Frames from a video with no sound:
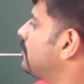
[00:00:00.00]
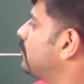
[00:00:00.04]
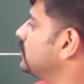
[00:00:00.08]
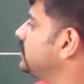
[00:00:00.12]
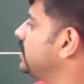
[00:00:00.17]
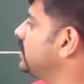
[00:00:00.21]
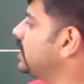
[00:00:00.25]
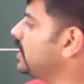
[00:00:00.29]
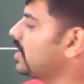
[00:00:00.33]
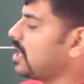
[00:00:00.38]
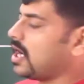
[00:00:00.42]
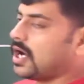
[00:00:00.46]
above
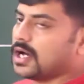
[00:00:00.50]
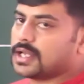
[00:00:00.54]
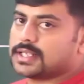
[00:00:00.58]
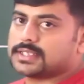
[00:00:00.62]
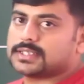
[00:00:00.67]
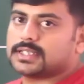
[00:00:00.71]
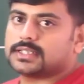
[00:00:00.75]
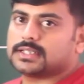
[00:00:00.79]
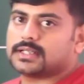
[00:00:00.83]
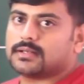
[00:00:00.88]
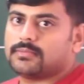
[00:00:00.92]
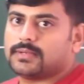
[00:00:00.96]
the
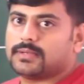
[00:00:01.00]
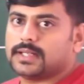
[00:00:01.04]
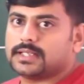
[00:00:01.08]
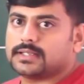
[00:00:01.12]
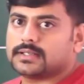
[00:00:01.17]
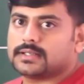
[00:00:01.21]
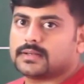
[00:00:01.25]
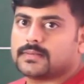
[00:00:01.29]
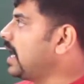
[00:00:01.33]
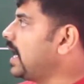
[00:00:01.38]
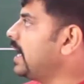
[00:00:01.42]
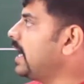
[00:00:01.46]
horizontal
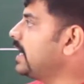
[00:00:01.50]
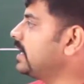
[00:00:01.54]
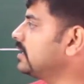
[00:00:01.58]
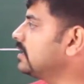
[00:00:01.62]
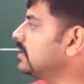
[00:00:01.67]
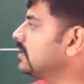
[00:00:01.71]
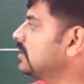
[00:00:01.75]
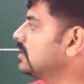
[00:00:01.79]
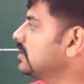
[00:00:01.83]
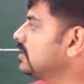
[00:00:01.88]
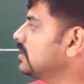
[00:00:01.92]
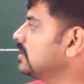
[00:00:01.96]
plane
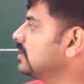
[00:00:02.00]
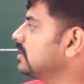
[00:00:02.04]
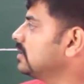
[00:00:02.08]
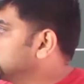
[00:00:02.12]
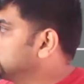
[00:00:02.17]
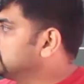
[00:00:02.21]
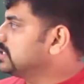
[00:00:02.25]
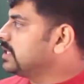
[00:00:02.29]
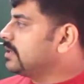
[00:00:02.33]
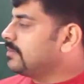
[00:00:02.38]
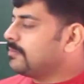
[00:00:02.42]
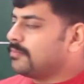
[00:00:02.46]
and
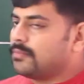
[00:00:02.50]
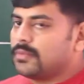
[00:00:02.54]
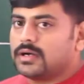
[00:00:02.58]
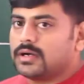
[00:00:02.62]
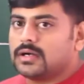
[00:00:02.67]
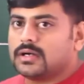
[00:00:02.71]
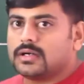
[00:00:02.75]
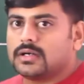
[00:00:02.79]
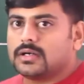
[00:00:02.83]
the